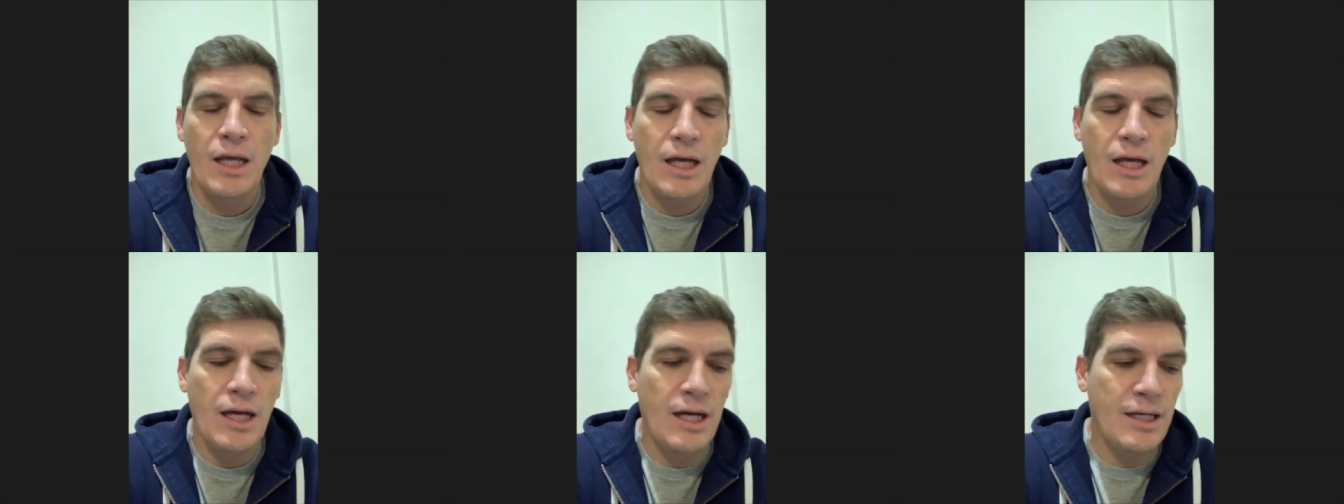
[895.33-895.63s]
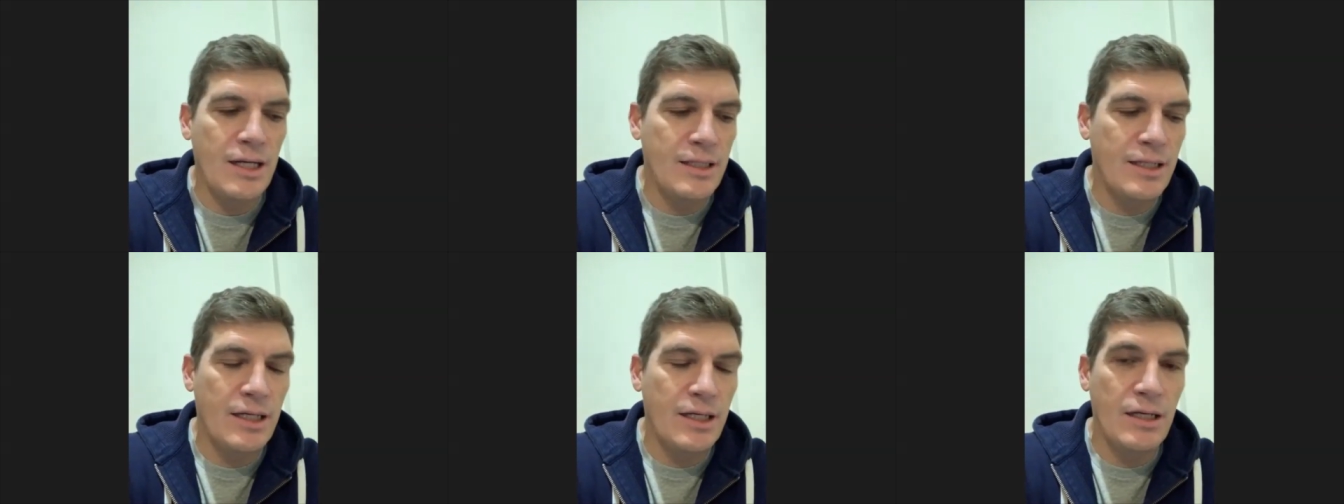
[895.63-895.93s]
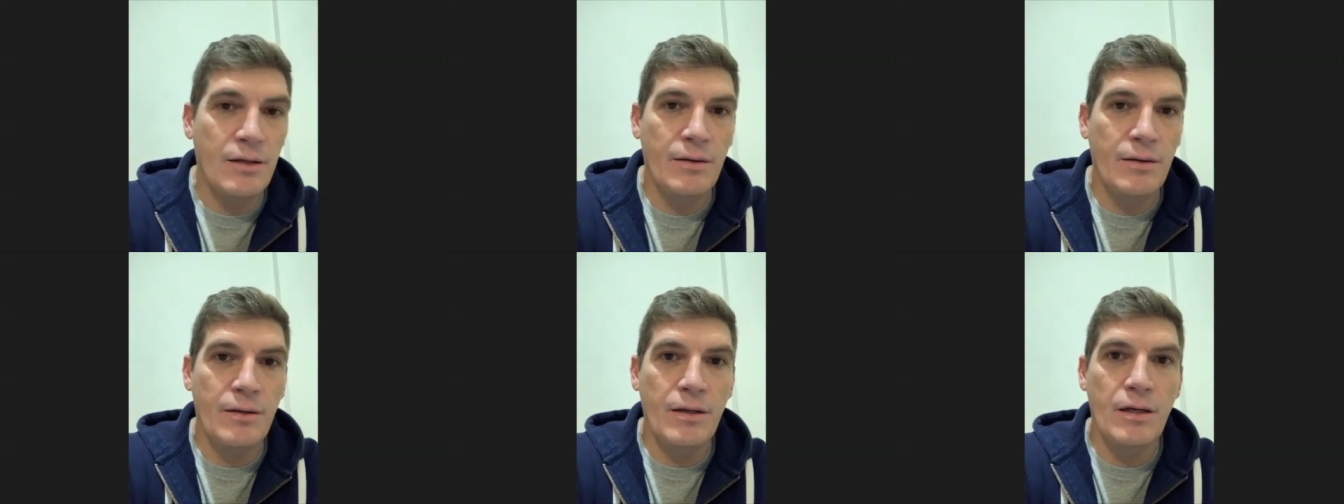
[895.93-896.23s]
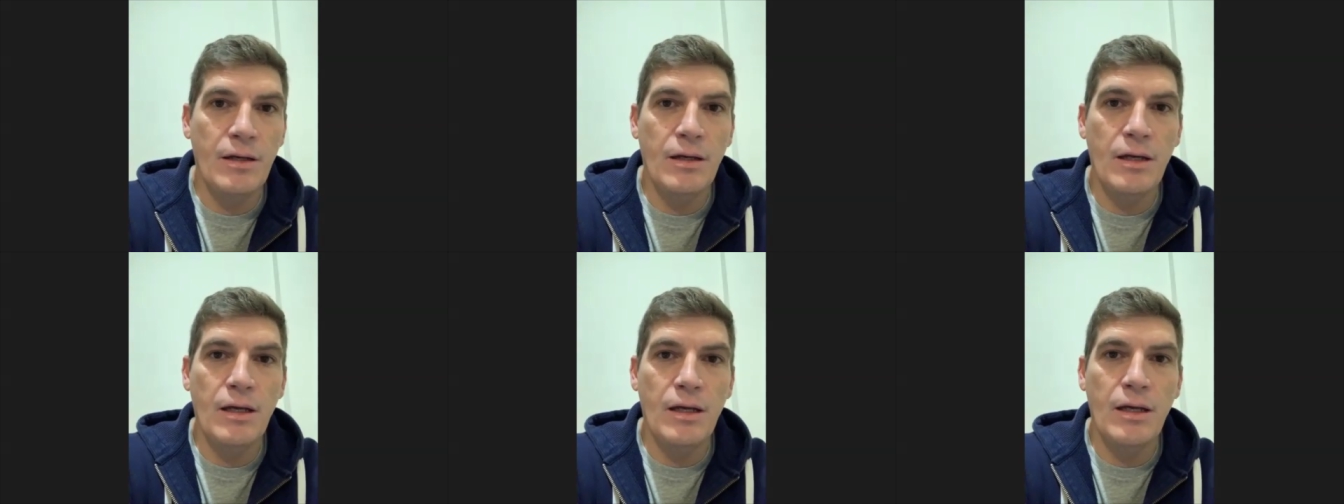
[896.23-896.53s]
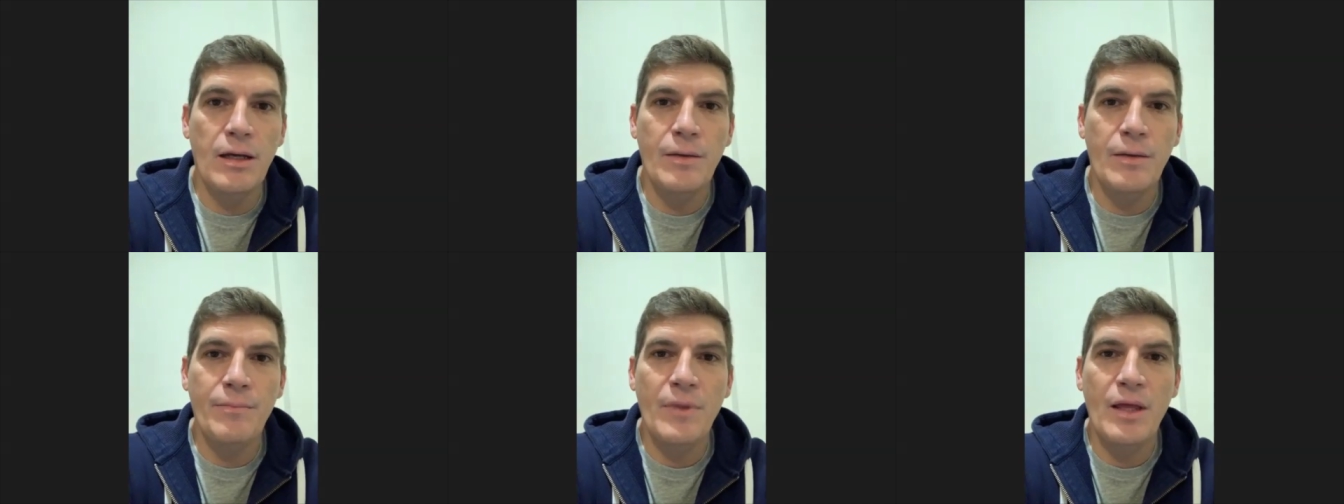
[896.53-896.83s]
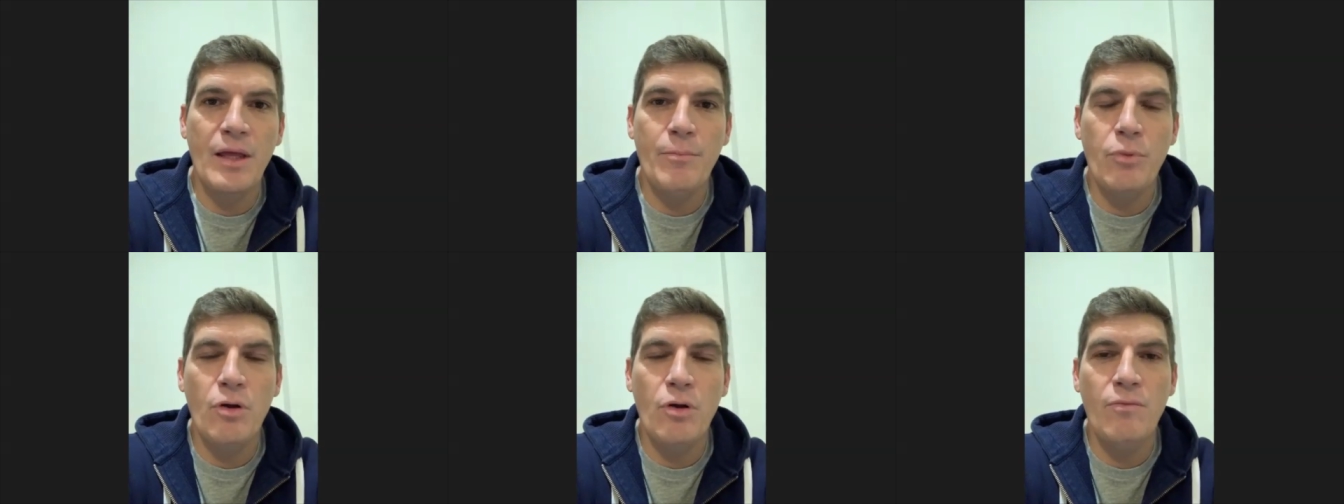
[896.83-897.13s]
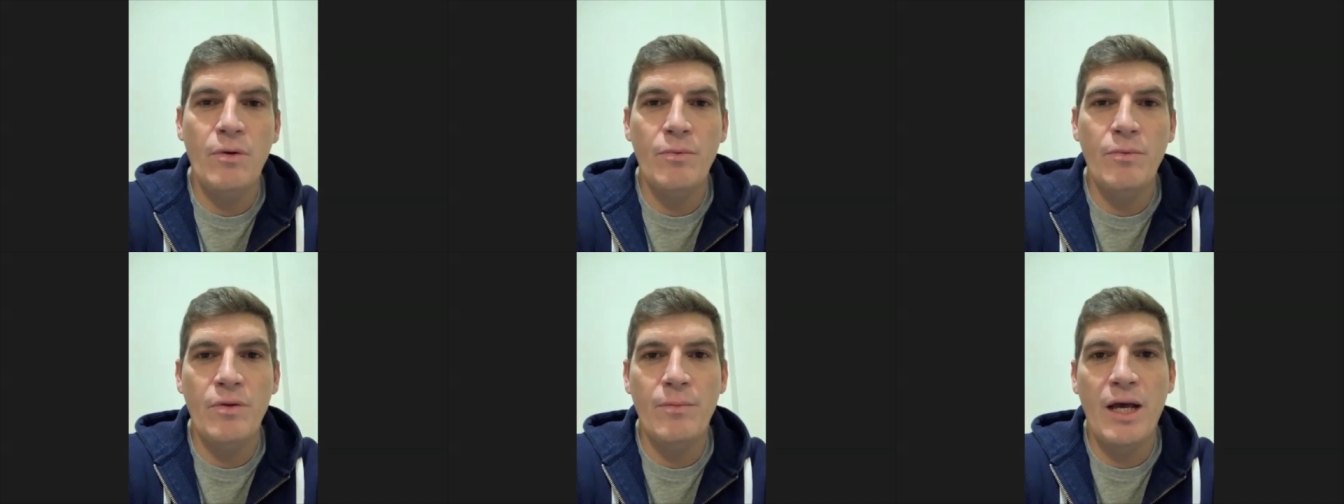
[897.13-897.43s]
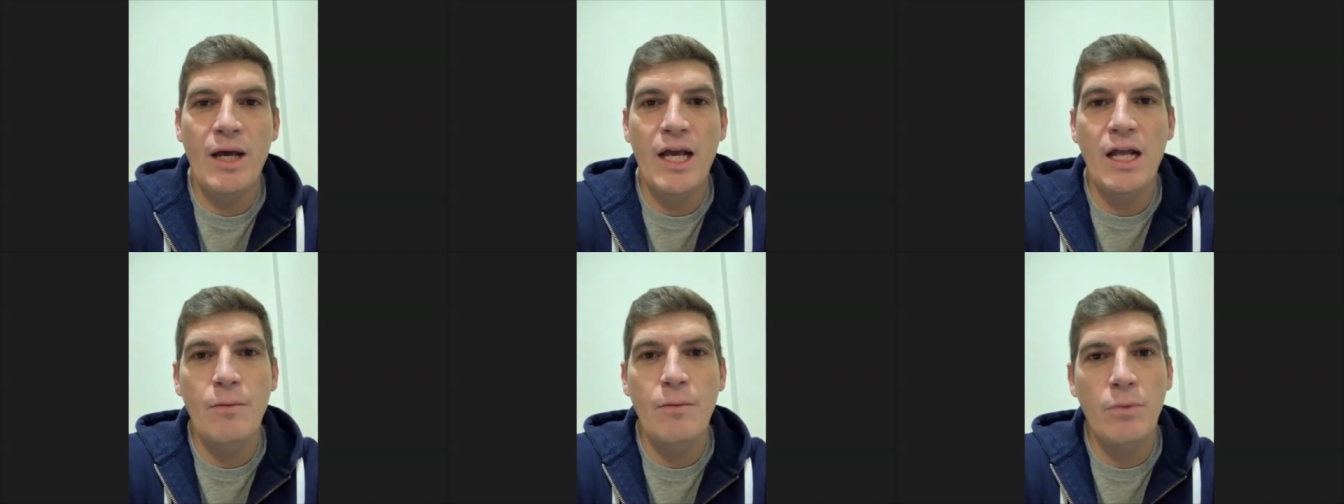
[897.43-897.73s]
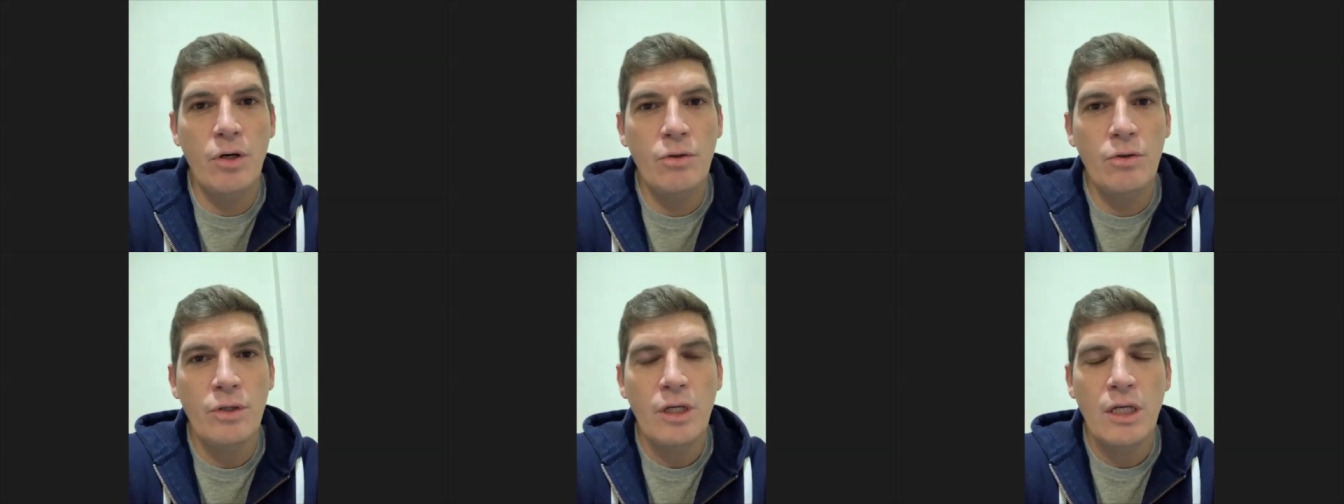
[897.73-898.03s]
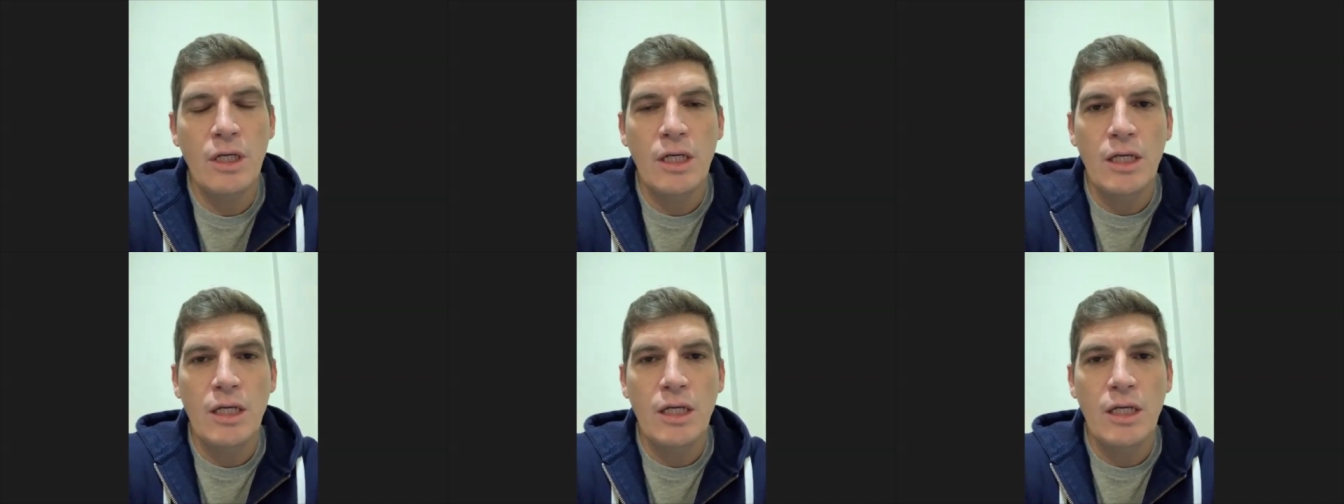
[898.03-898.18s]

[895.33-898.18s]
I had a, a problem with my elbow,